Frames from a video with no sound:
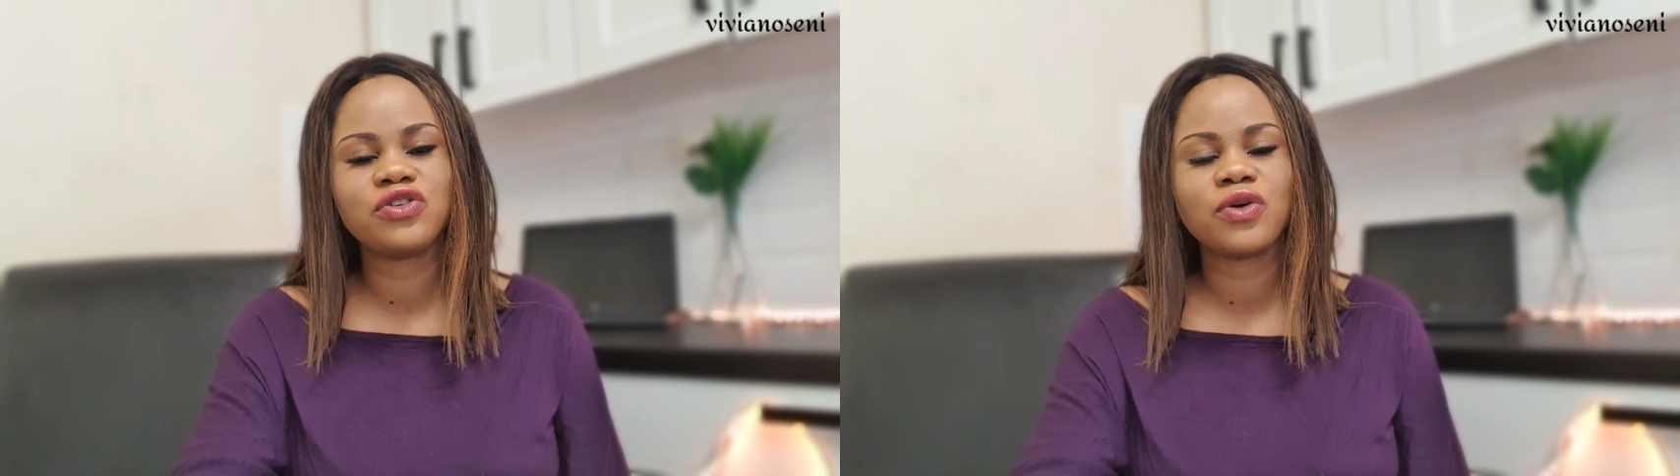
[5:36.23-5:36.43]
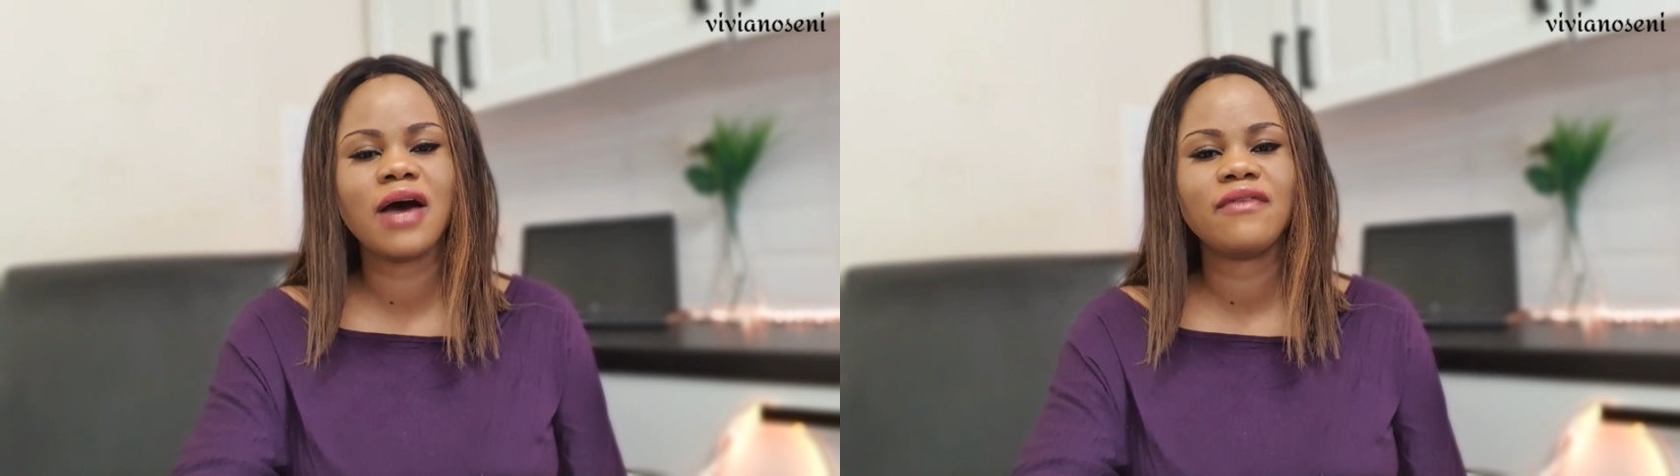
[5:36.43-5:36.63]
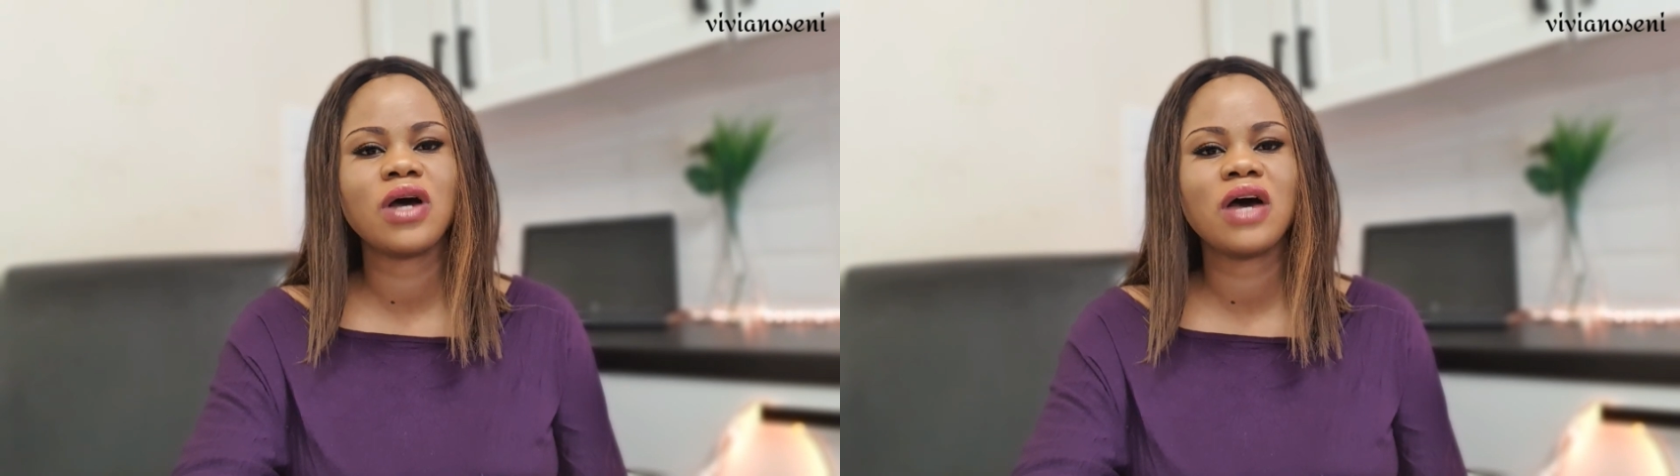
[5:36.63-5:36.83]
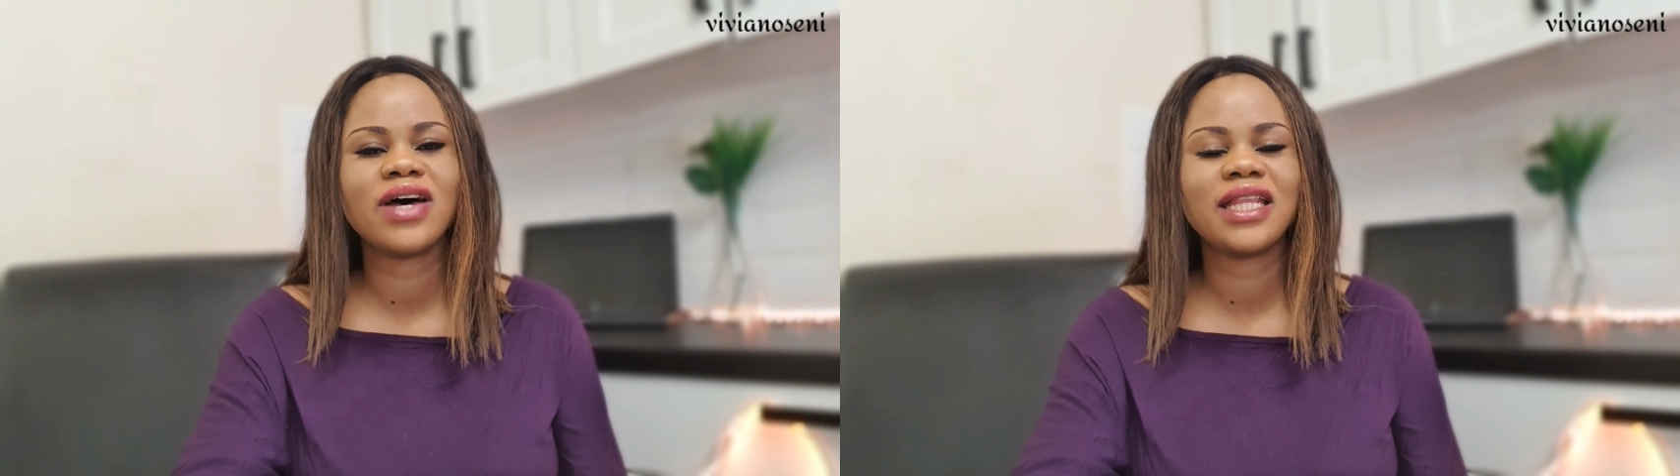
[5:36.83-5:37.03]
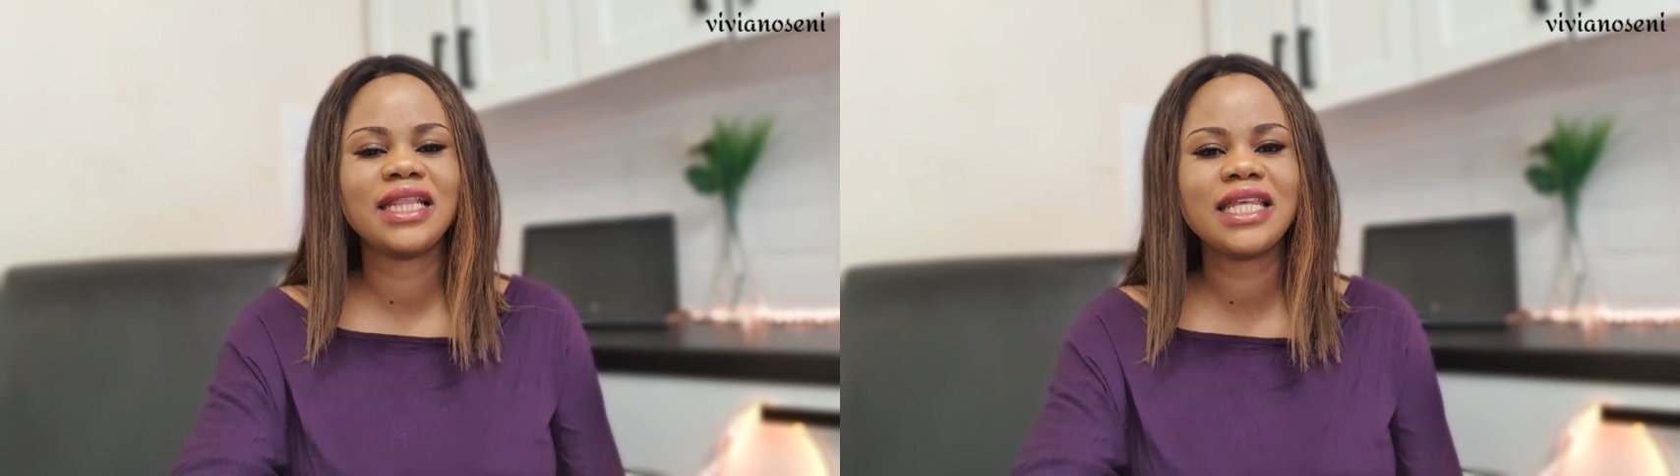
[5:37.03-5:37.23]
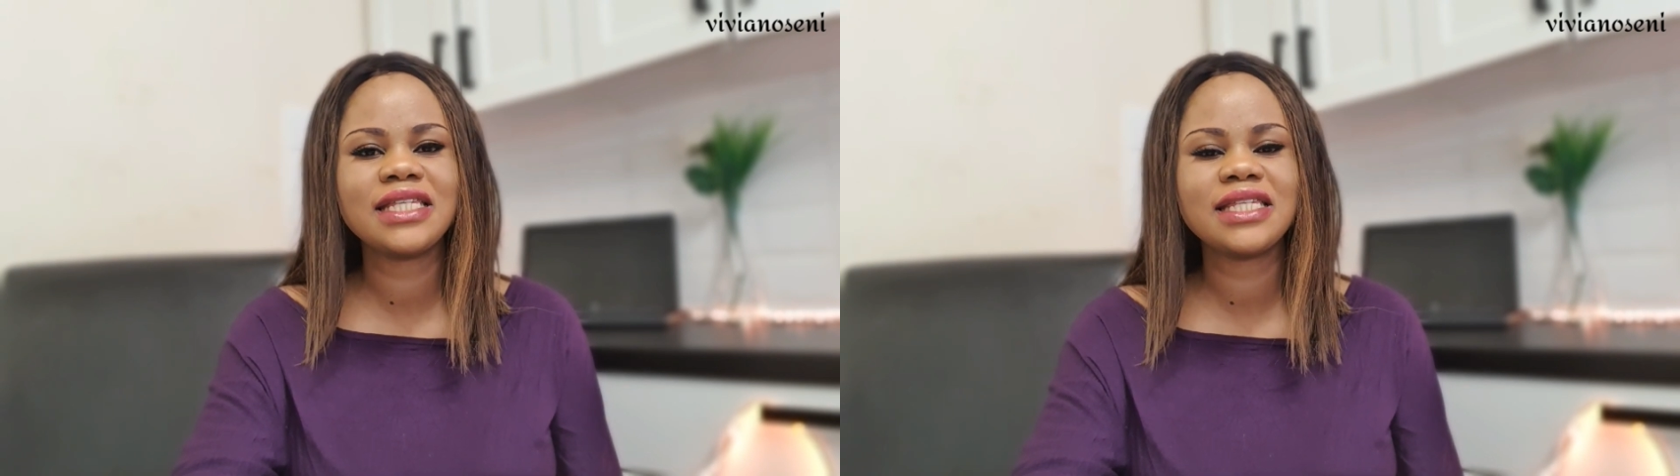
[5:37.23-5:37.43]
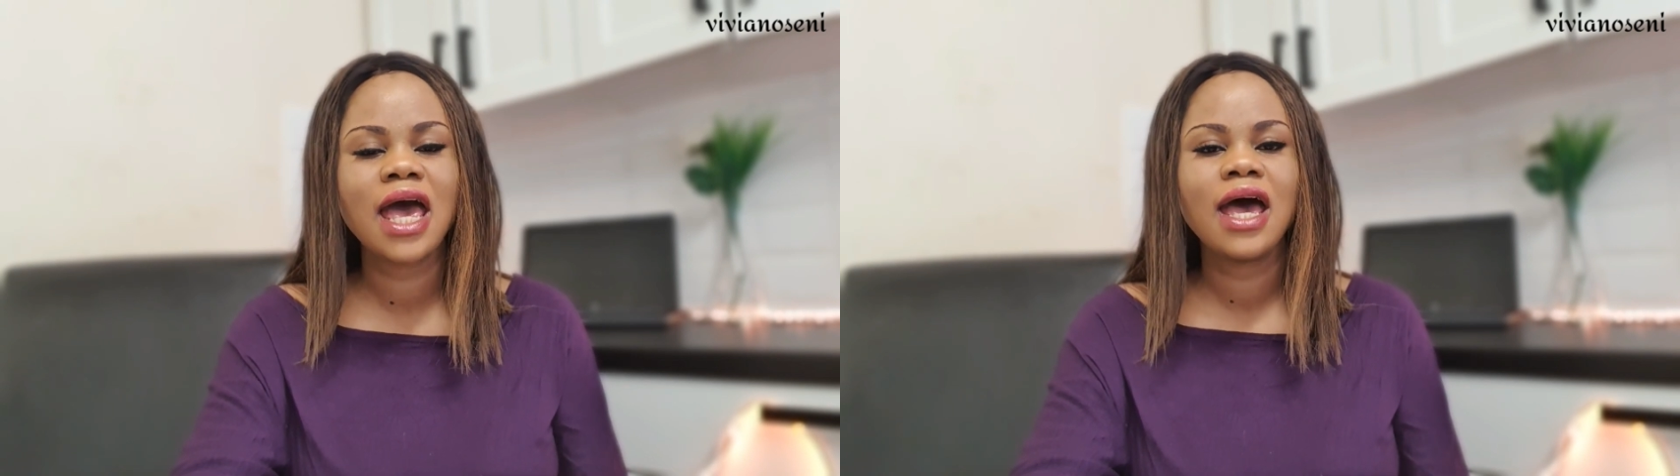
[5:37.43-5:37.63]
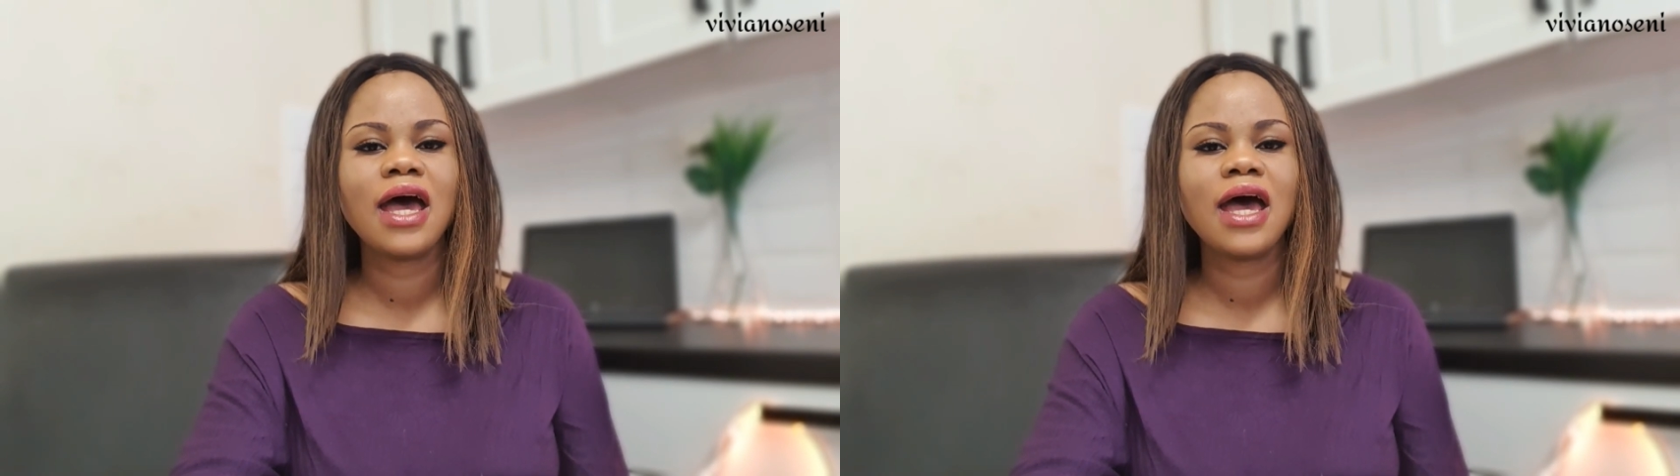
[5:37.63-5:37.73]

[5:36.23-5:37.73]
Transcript: you have to have at least